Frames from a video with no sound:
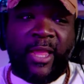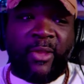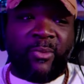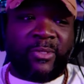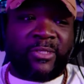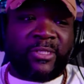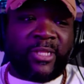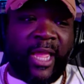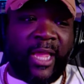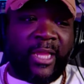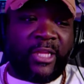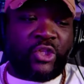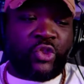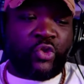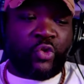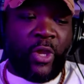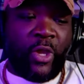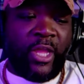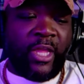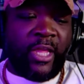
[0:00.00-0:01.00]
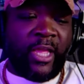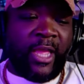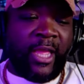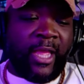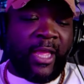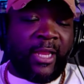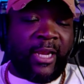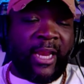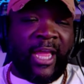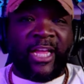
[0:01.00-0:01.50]
was like, Drake
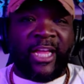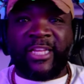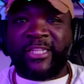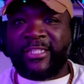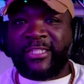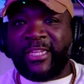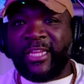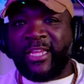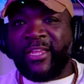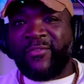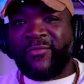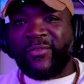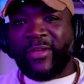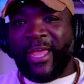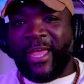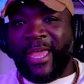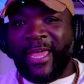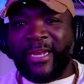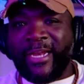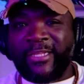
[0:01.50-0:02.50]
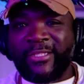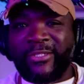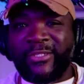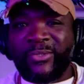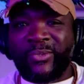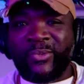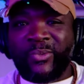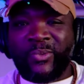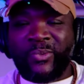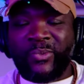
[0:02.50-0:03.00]
had like a diva
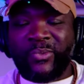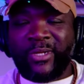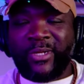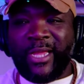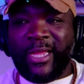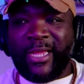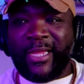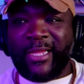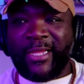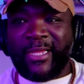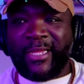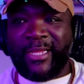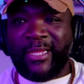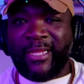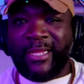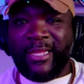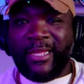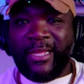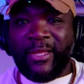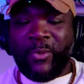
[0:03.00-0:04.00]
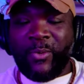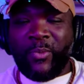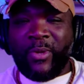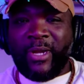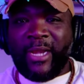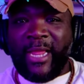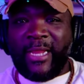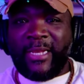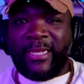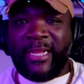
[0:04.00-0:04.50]
attitude, like when
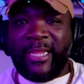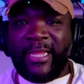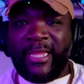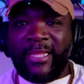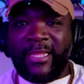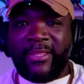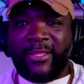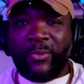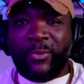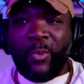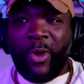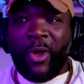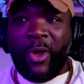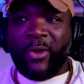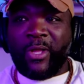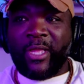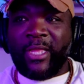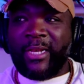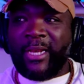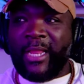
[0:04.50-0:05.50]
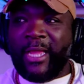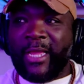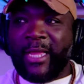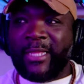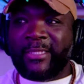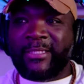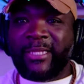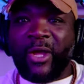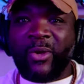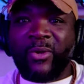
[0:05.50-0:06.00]
they did the Walk It Like I
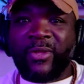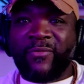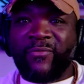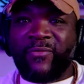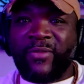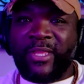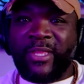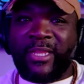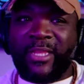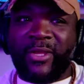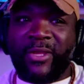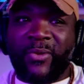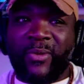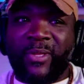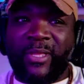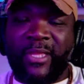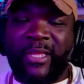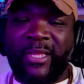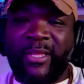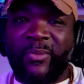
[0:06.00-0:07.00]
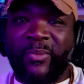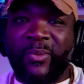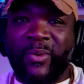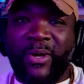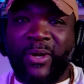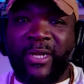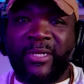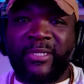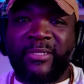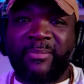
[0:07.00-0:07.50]
Talk It video, and he
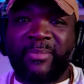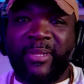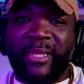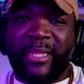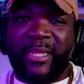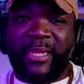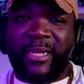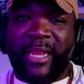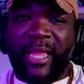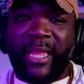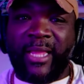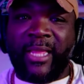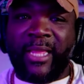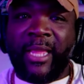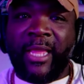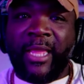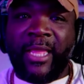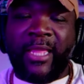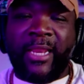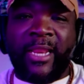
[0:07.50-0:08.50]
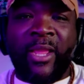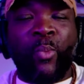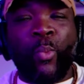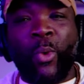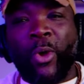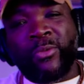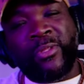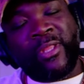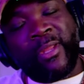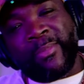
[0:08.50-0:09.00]
wanted to be like, he didn't
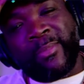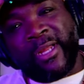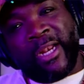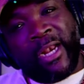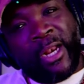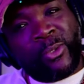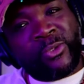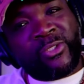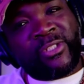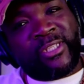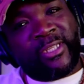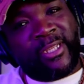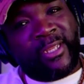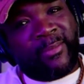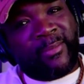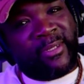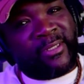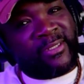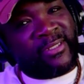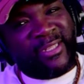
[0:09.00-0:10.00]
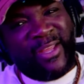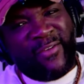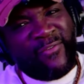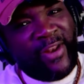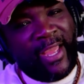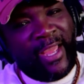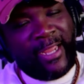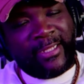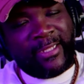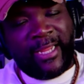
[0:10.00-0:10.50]
want them close to him and stuff
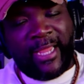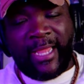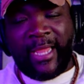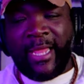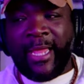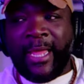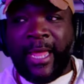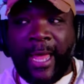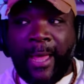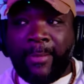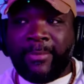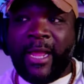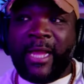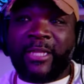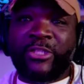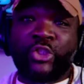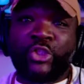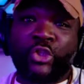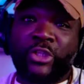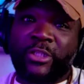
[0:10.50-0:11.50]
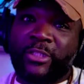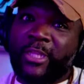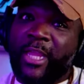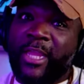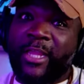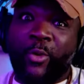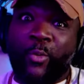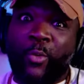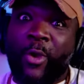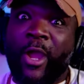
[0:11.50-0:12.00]
like that. I'm not sure
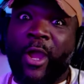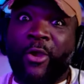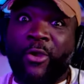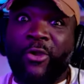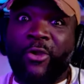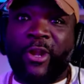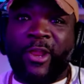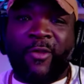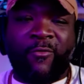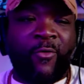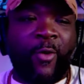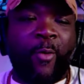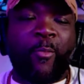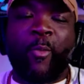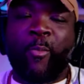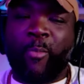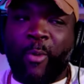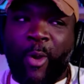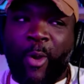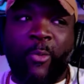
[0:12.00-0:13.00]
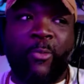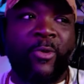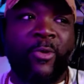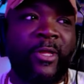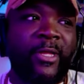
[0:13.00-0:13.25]
exactly where I heard that from, but bro,